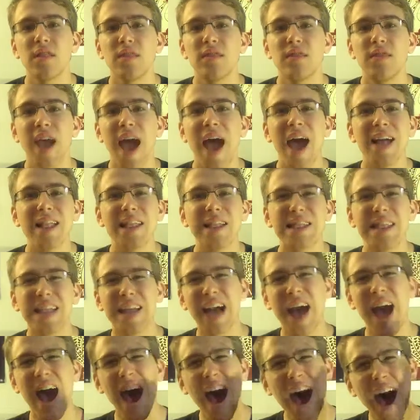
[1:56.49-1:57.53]
That
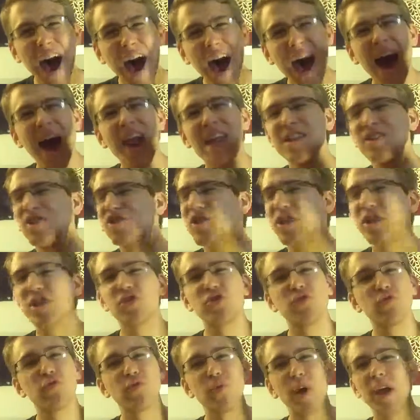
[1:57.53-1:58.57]
high, just
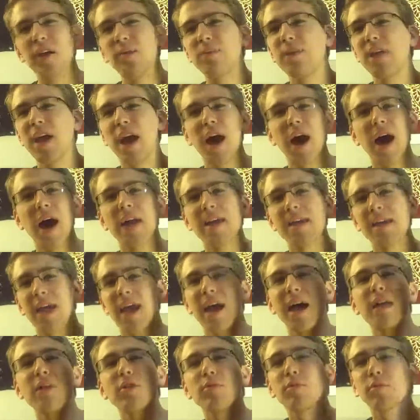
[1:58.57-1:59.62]
incredibly high
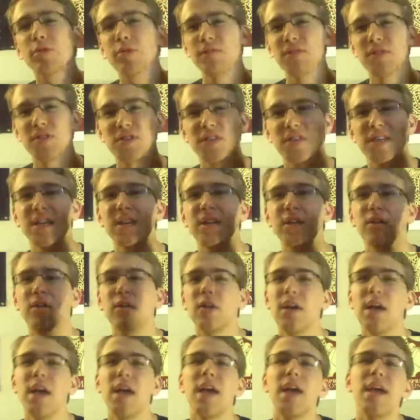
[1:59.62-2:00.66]
caliber of
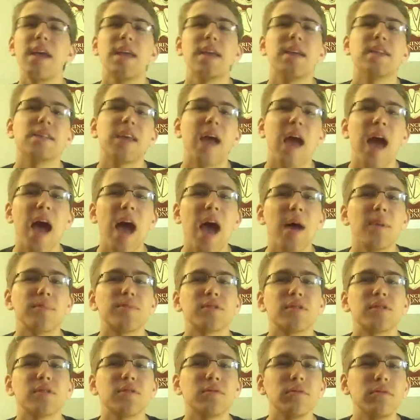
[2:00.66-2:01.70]
skill is
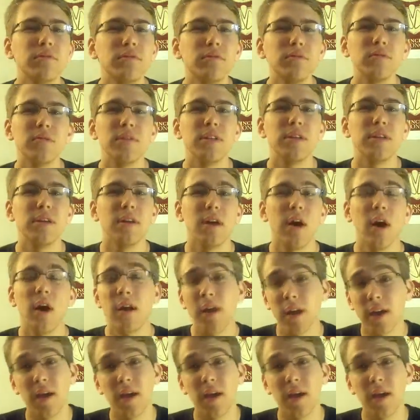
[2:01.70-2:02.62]
absolutely an